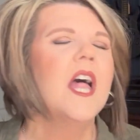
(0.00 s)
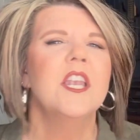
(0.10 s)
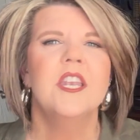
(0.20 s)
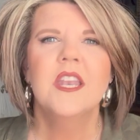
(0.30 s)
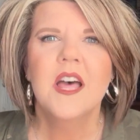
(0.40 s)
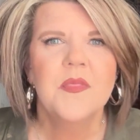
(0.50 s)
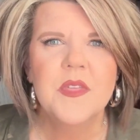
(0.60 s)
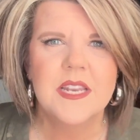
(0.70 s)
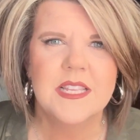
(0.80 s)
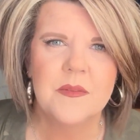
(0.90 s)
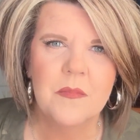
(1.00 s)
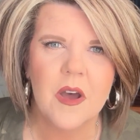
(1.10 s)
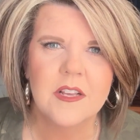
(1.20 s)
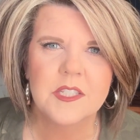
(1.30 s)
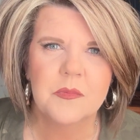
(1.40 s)
Nothing is
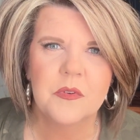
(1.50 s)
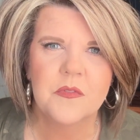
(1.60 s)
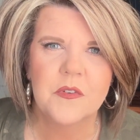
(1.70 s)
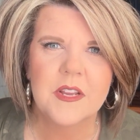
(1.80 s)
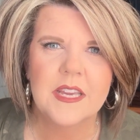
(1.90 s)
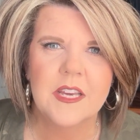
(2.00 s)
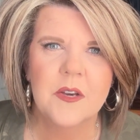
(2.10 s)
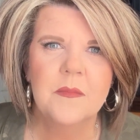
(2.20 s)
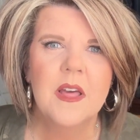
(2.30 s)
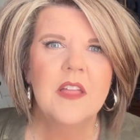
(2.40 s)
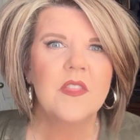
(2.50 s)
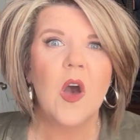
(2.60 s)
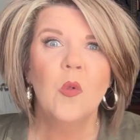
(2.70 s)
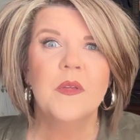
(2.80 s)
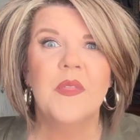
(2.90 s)
impossible for him. The
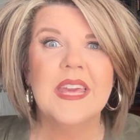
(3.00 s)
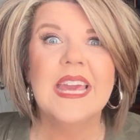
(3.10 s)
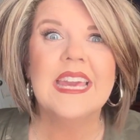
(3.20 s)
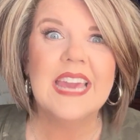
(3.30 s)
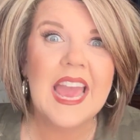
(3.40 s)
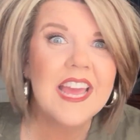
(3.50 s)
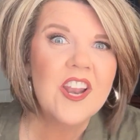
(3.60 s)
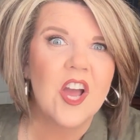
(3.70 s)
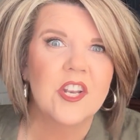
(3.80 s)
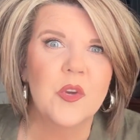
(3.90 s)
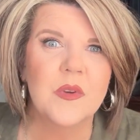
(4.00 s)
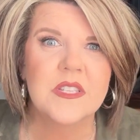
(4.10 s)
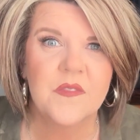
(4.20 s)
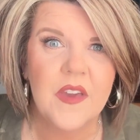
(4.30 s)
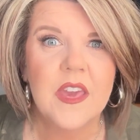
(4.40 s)
only thing he cannot do
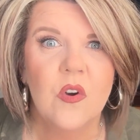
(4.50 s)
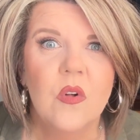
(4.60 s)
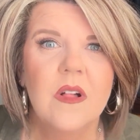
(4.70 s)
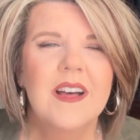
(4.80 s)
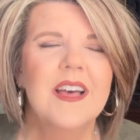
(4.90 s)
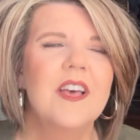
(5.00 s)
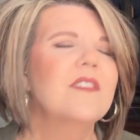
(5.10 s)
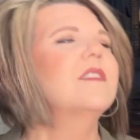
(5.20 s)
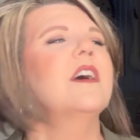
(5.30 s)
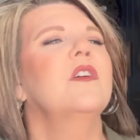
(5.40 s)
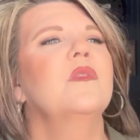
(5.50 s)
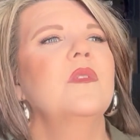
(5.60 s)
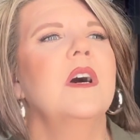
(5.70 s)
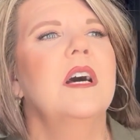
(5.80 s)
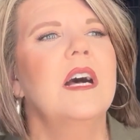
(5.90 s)
is fail. So